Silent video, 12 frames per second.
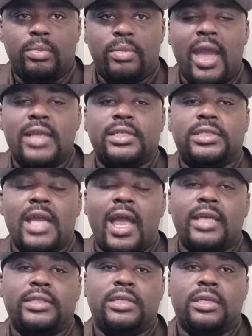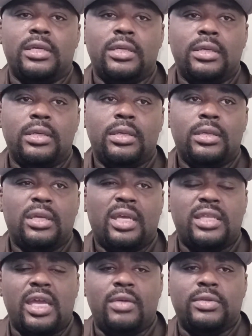Magic Johnson,
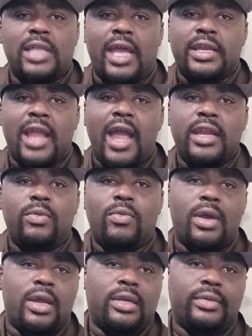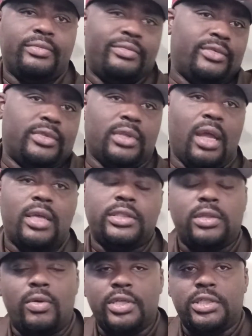I think it was like 91. Long
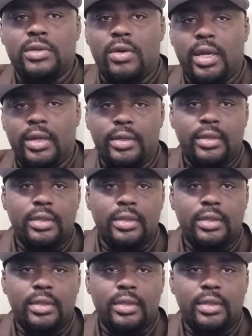story short,